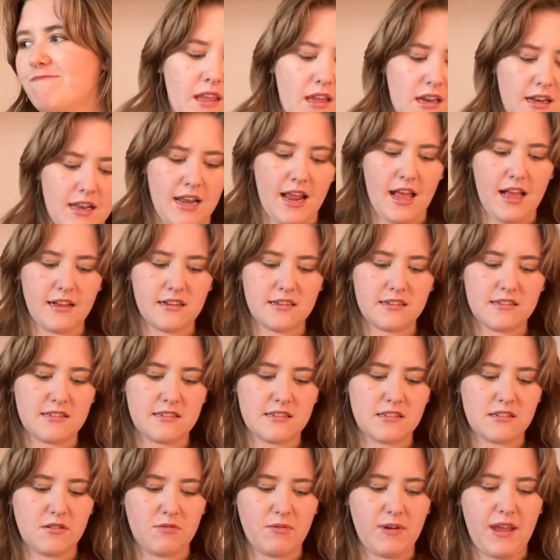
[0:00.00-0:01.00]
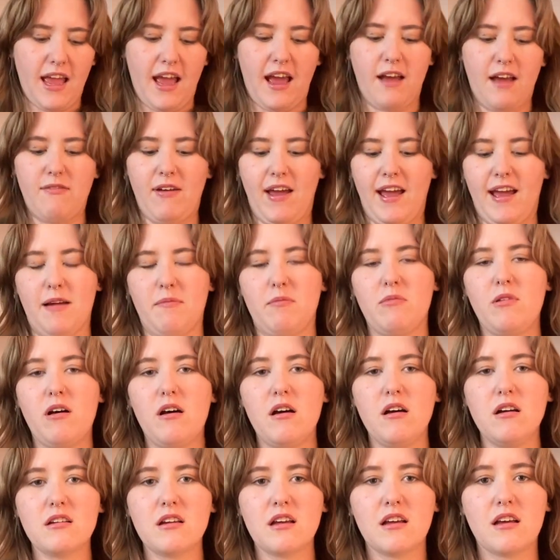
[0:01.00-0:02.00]
Next, we have
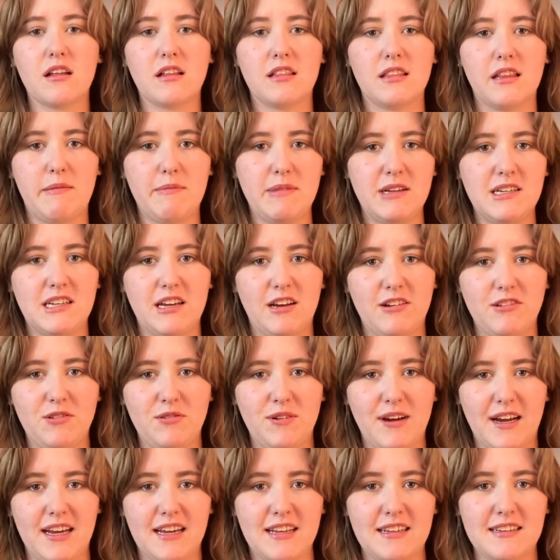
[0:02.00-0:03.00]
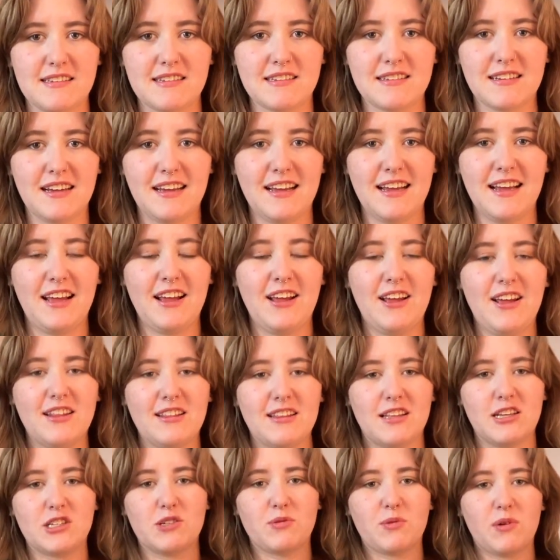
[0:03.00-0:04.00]
hemlock. Let me tell you guys,
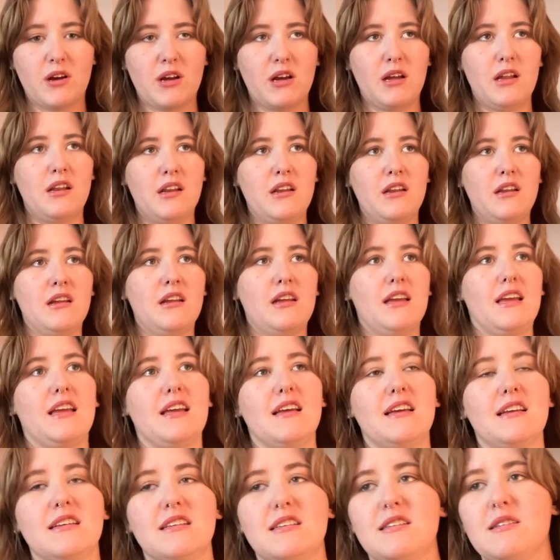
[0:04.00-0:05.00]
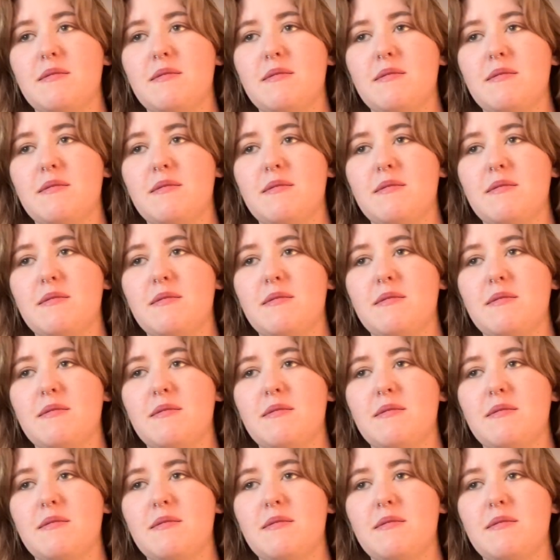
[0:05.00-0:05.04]
this one is